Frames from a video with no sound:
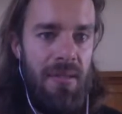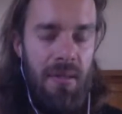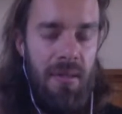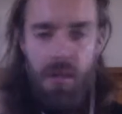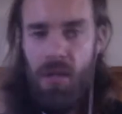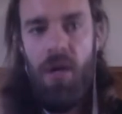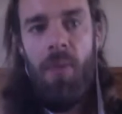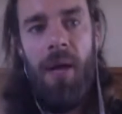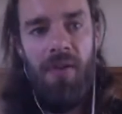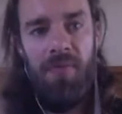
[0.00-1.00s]
pay
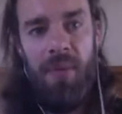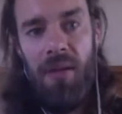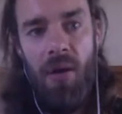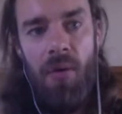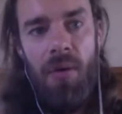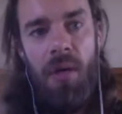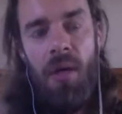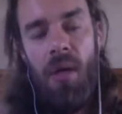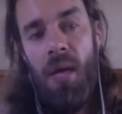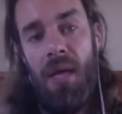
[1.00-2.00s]
off my loan.
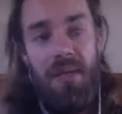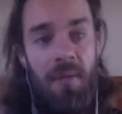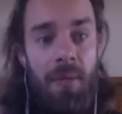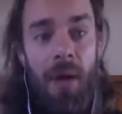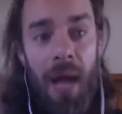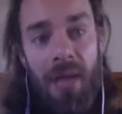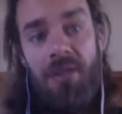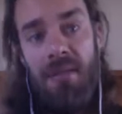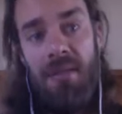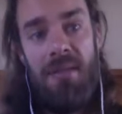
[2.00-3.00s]
And some people
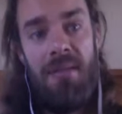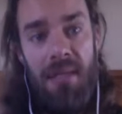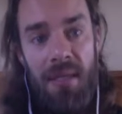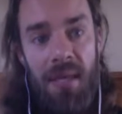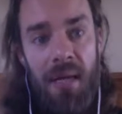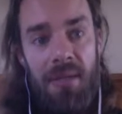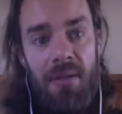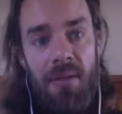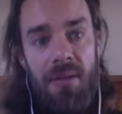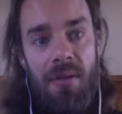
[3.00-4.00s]
actually did that. So
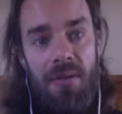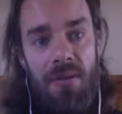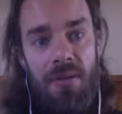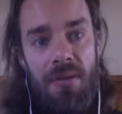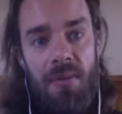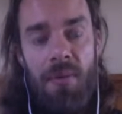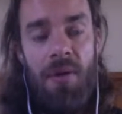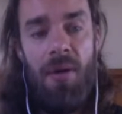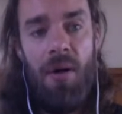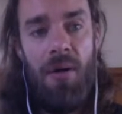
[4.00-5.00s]
there's some good
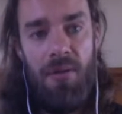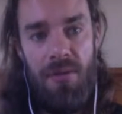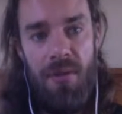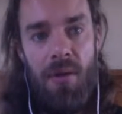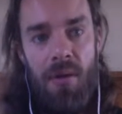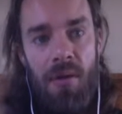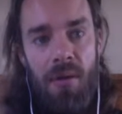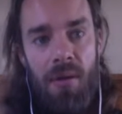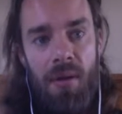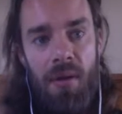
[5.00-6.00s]
articles on
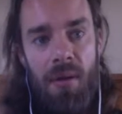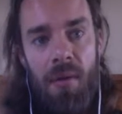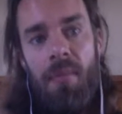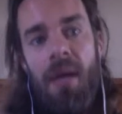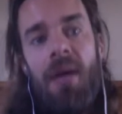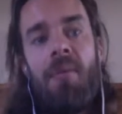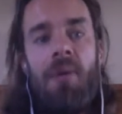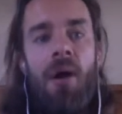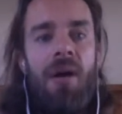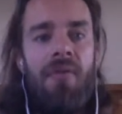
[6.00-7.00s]
the Maker
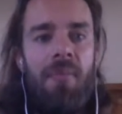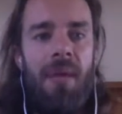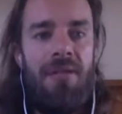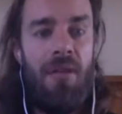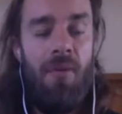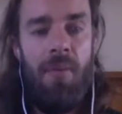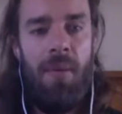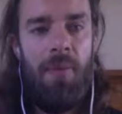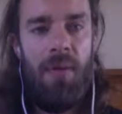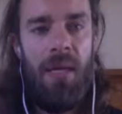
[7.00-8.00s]
blog from last year where
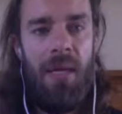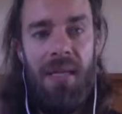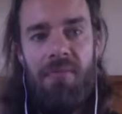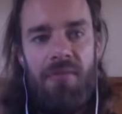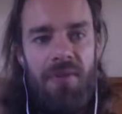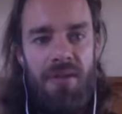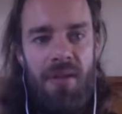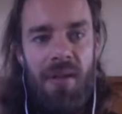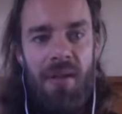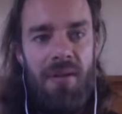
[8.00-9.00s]
people like leverage their
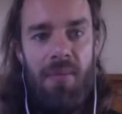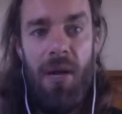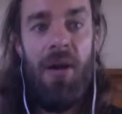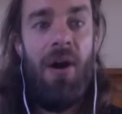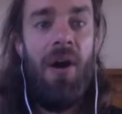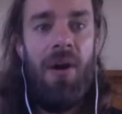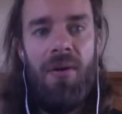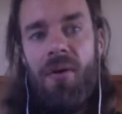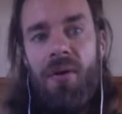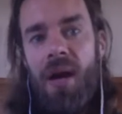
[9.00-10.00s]
ETH to buy a car
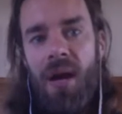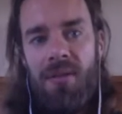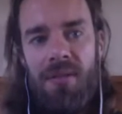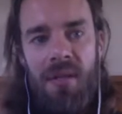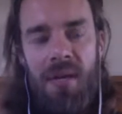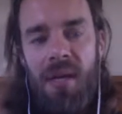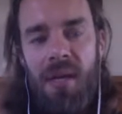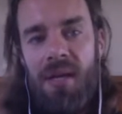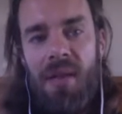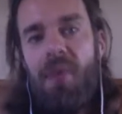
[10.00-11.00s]
or a house.
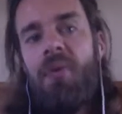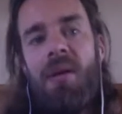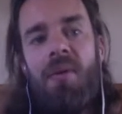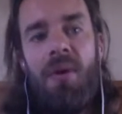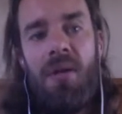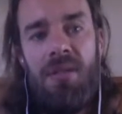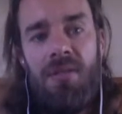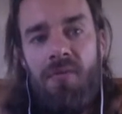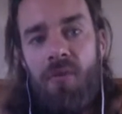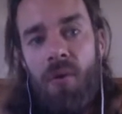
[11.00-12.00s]
Now that really works
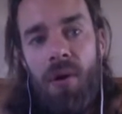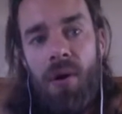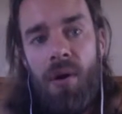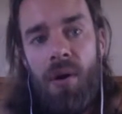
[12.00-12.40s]
for